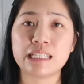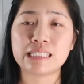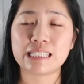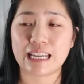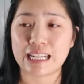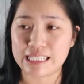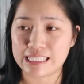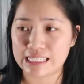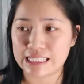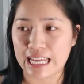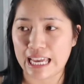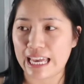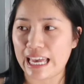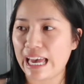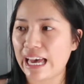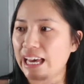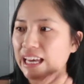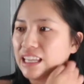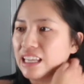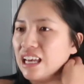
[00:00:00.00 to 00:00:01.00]
that I stay
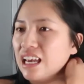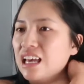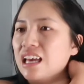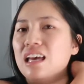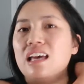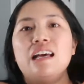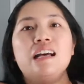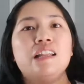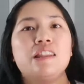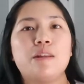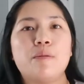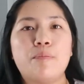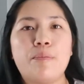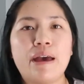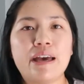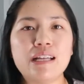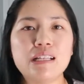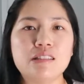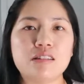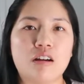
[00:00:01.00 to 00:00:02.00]
at, the
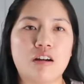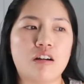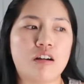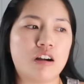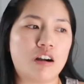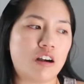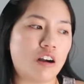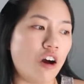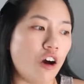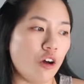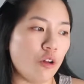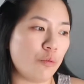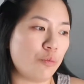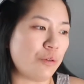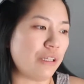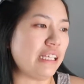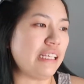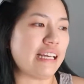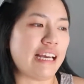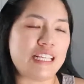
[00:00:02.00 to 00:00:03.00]
beds are all
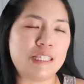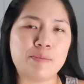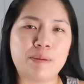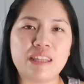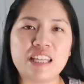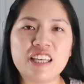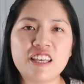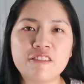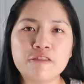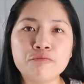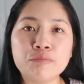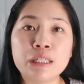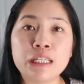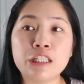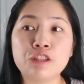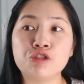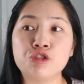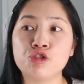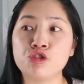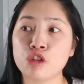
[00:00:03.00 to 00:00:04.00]
really nice, but they give
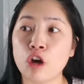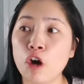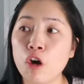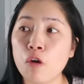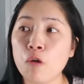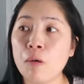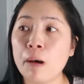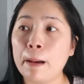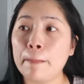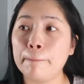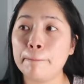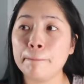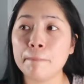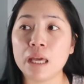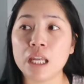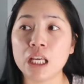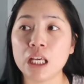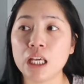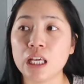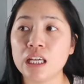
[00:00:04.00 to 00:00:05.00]
me so
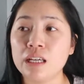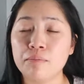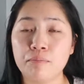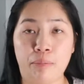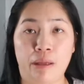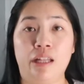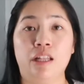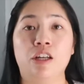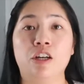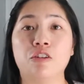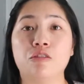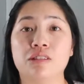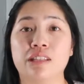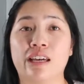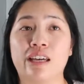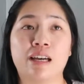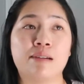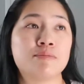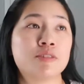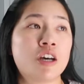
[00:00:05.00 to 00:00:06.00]
many pillows.
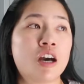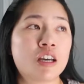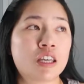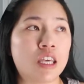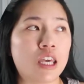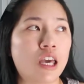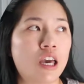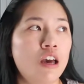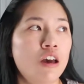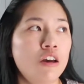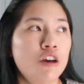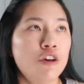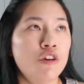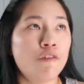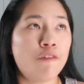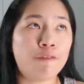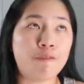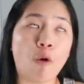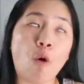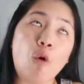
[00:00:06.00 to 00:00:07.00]
Like I'm talking
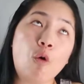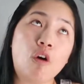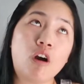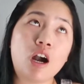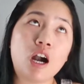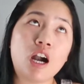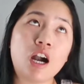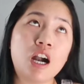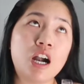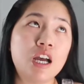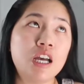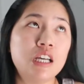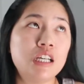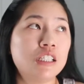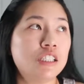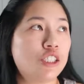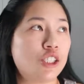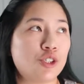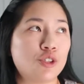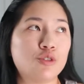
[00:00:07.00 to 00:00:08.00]
4
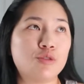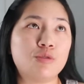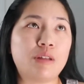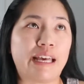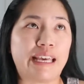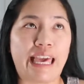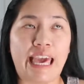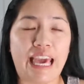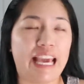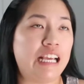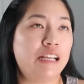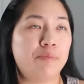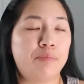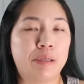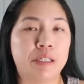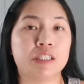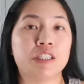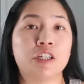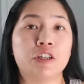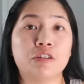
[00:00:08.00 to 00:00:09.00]
to like 8
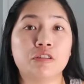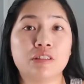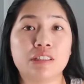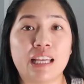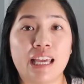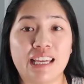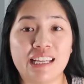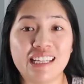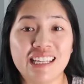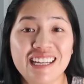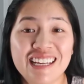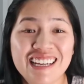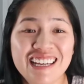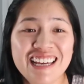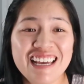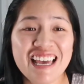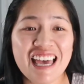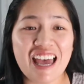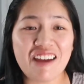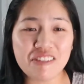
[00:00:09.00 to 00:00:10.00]
pillows, and
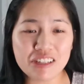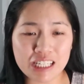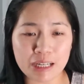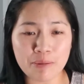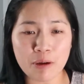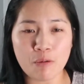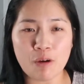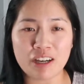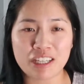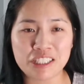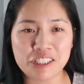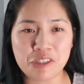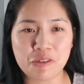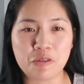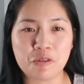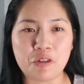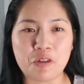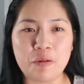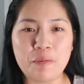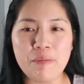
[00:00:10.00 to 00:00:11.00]
every time I walk into
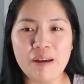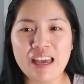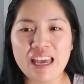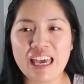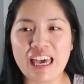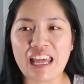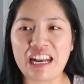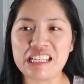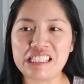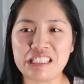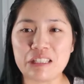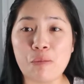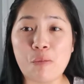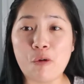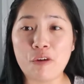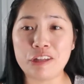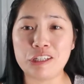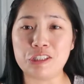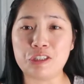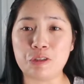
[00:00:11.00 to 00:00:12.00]
a room and I see
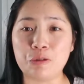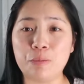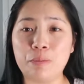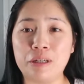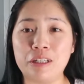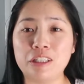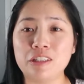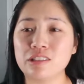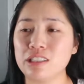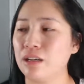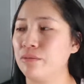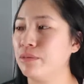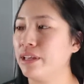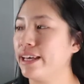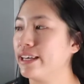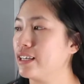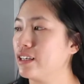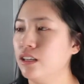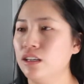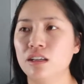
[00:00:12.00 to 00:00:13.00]
more than 2 pillows, I'm
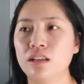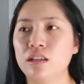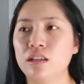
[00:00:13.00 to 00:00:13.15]
like,